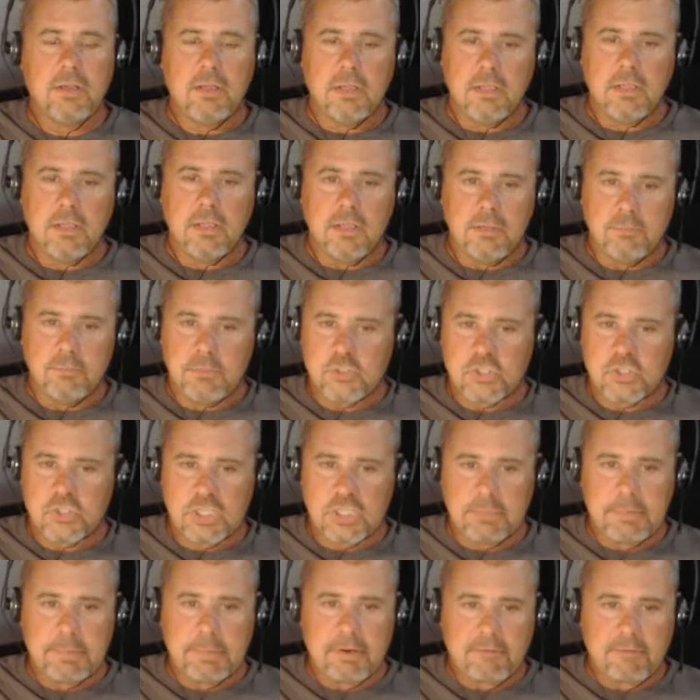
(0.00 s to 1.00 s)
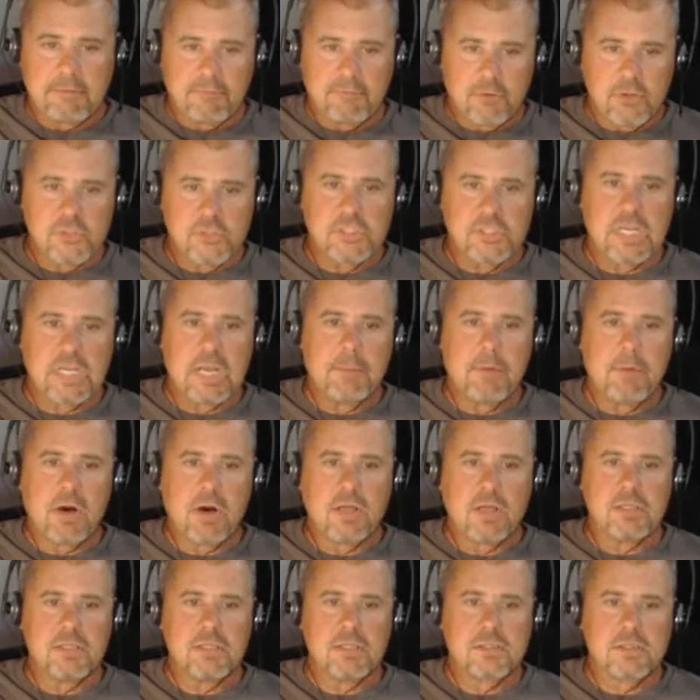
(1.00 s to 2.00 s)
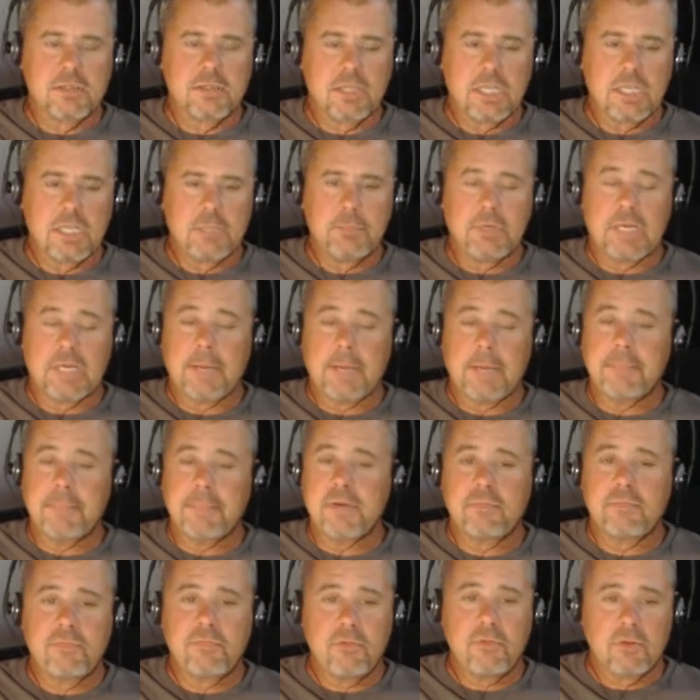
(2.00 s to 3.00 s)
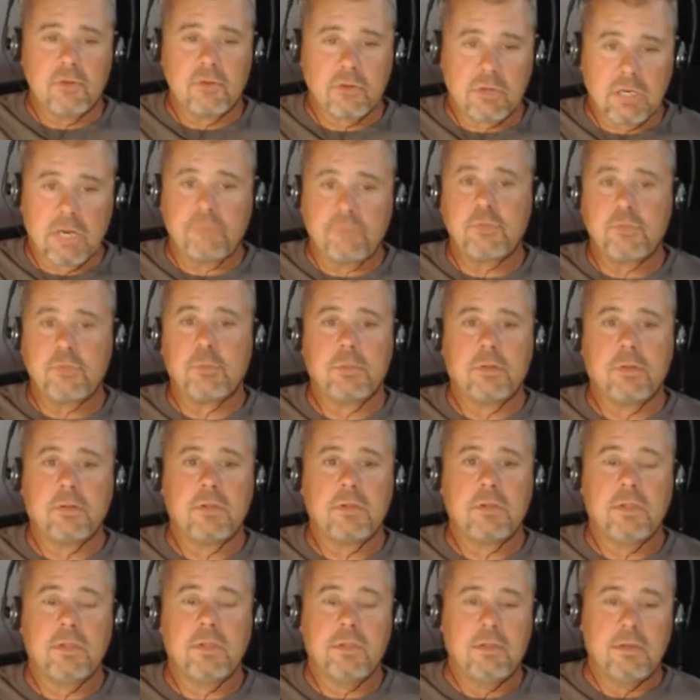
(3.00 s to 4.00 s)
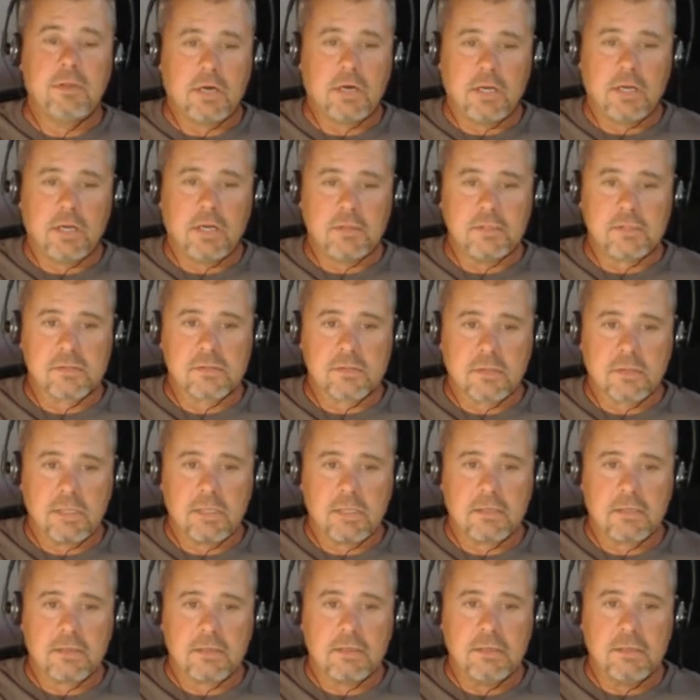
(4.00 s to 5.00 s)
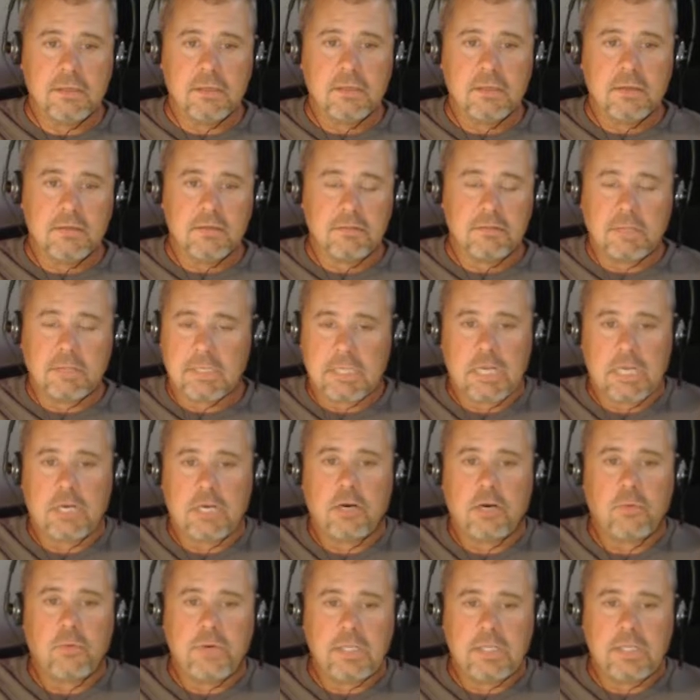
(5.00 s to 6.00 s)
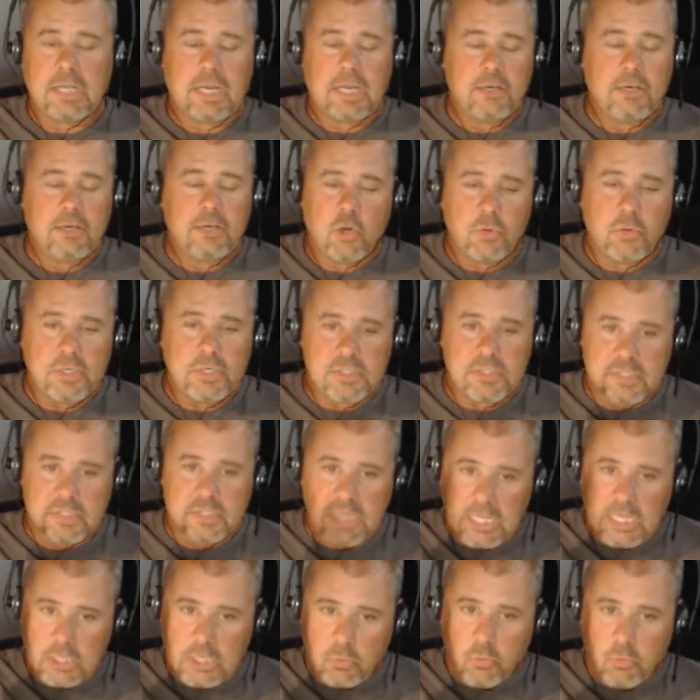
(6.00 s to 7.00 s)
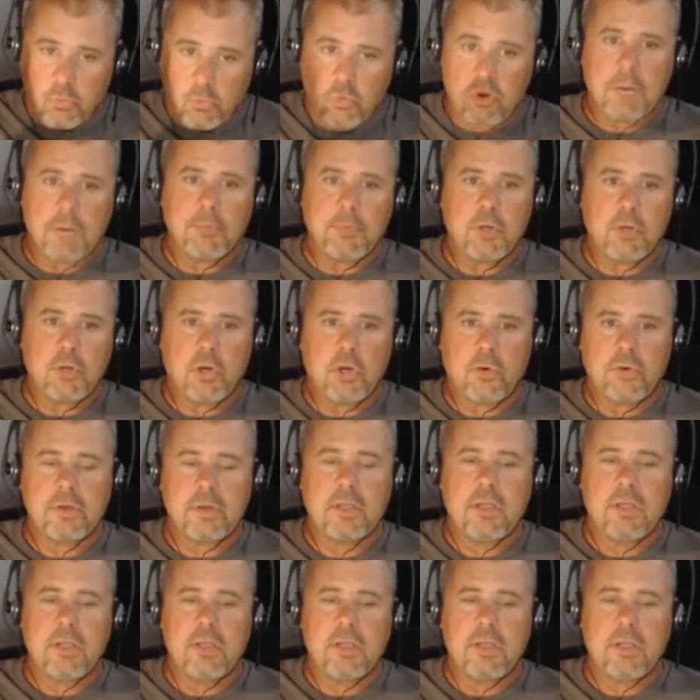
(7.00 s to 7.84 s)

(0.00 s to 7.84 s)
This is going to be my first time on this lake, but I'm going to feel comfortable on this lake. Like I know exactly where I'm going.